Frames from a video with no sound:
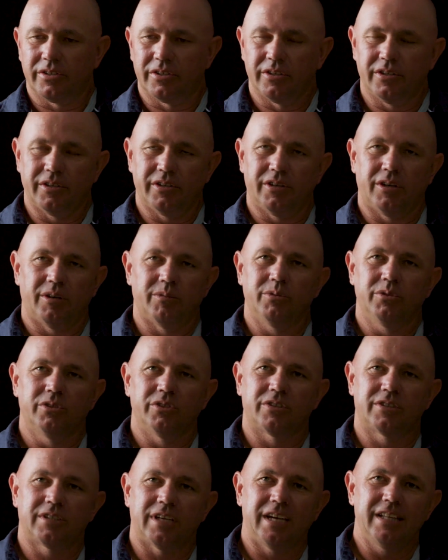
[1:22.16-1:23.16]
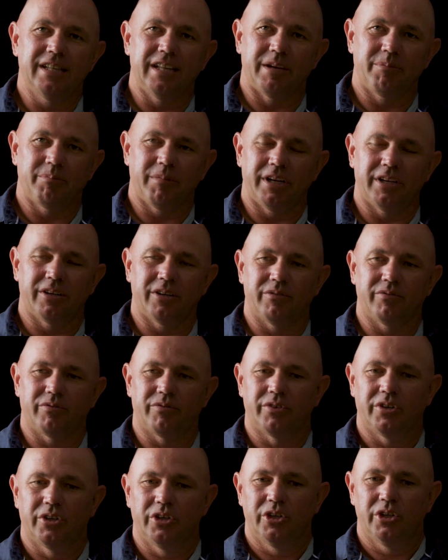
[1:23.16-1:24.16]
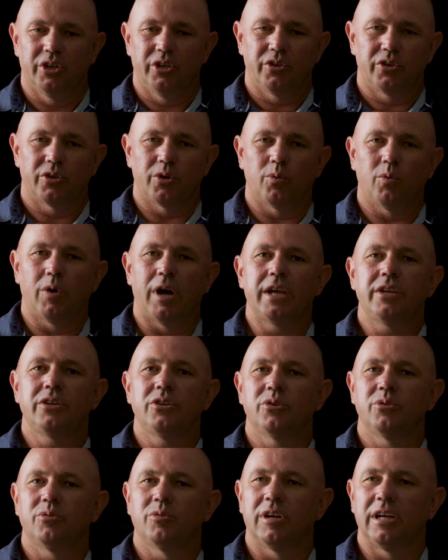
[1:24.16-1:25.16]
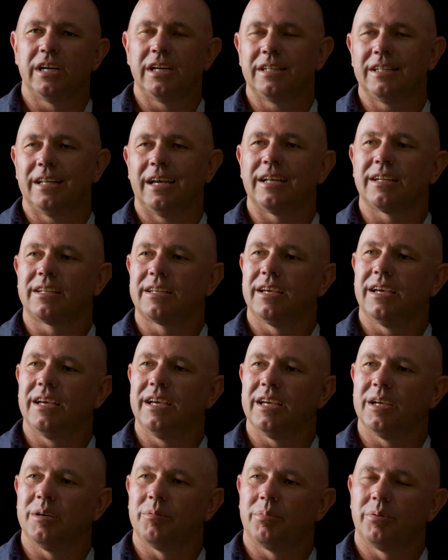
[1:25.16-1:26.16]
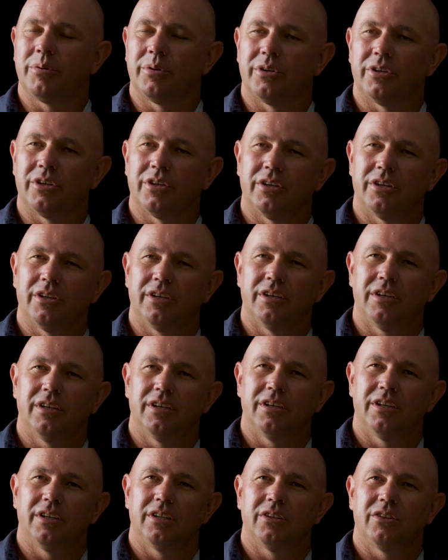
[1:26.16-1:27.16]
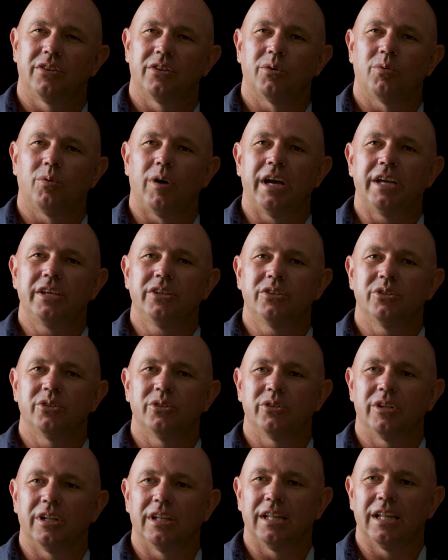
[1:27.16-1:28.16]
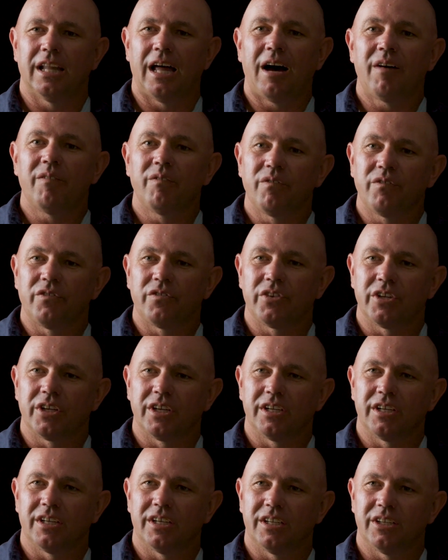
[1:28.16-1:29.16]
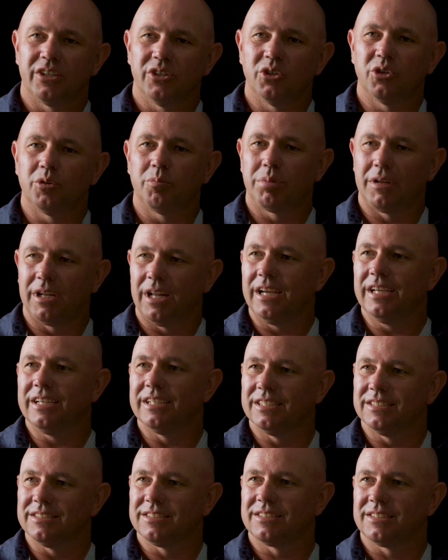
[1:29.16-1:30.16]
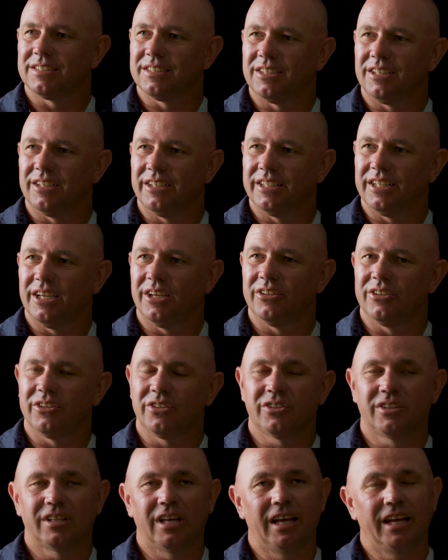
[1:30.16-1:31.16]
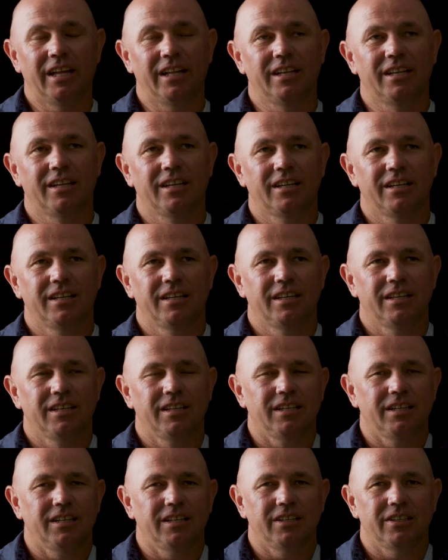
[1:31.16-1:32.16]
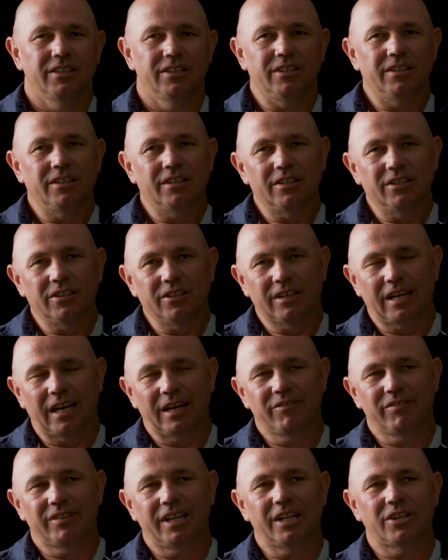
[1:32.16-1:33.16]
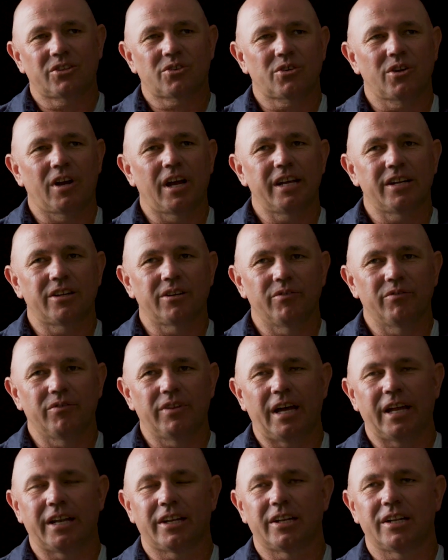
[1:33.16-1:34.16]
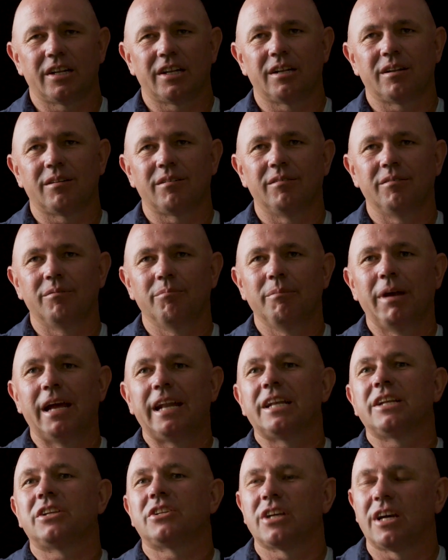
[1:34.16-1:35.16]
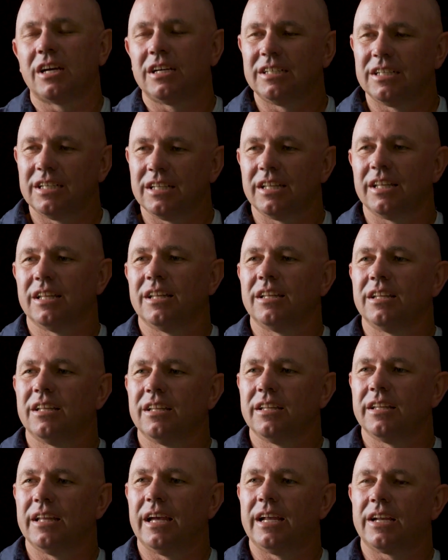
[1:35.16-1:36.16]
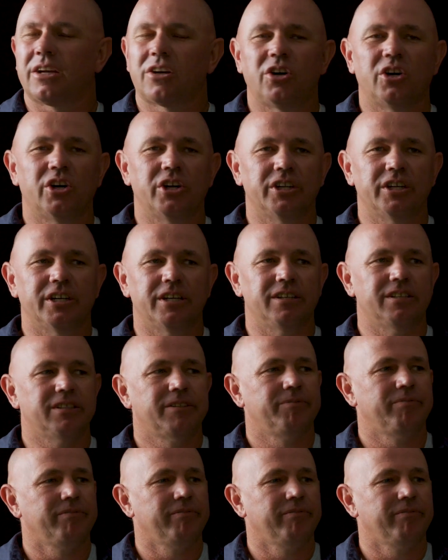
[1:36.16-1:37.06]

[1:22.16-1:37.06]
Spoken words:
I wouldn't say that, mate. The way you ran that camp, the way you loved your players, I noticed that you have that trait of that manager, that kind of,